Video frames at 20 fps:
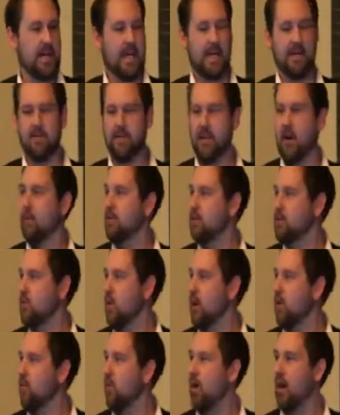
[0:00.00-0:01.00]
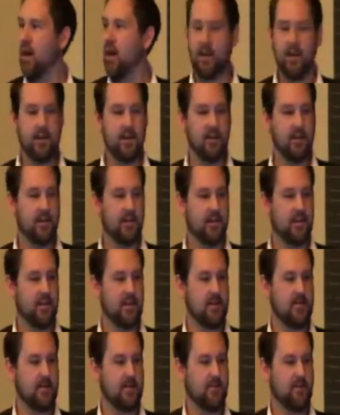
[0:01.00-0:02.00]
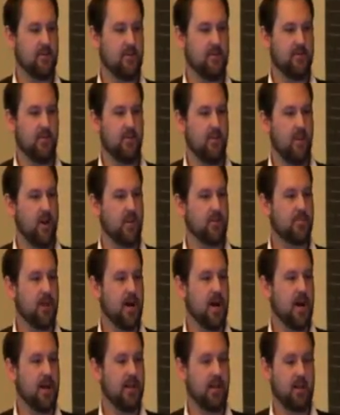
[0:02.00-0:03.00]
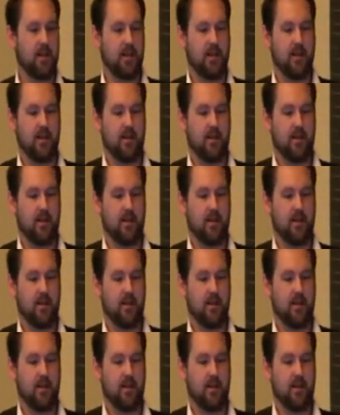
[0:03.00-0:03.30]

Even though it was one way, for most part,